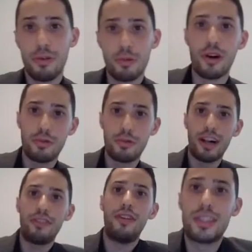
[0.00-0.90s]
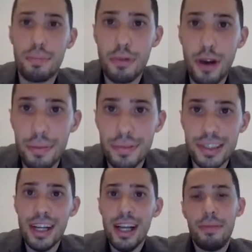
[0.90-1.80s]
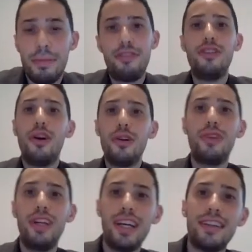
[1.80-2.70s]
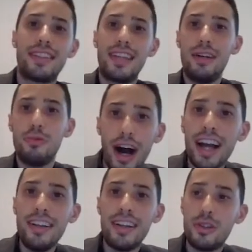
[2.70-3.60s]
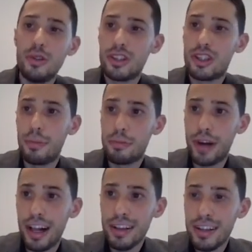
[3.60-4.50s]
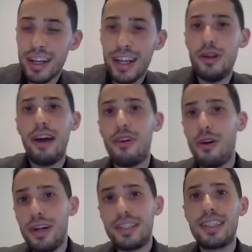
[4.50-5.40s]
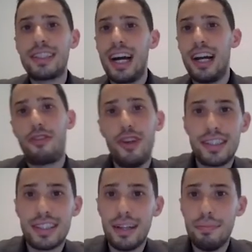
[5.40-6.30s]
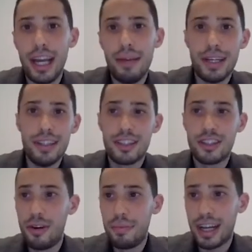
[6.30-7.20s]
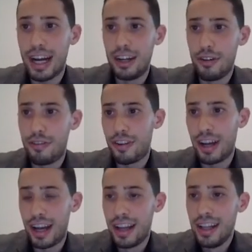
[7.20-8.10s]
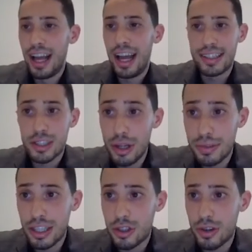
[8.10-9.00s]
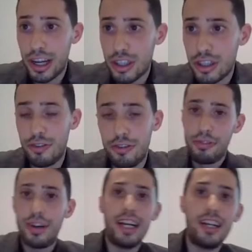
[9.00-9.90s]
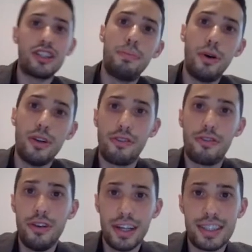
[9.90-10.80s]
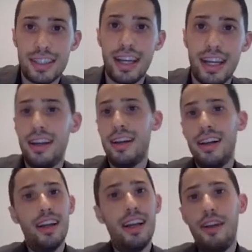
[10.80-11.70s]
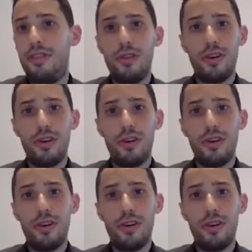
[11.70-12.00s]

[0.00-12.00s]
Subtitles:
They work well from some problems, but if you don't really understand why they do the job well, you have always this kind of risk that maybe in some kind of extreme situation, from a financial point of view, let's say if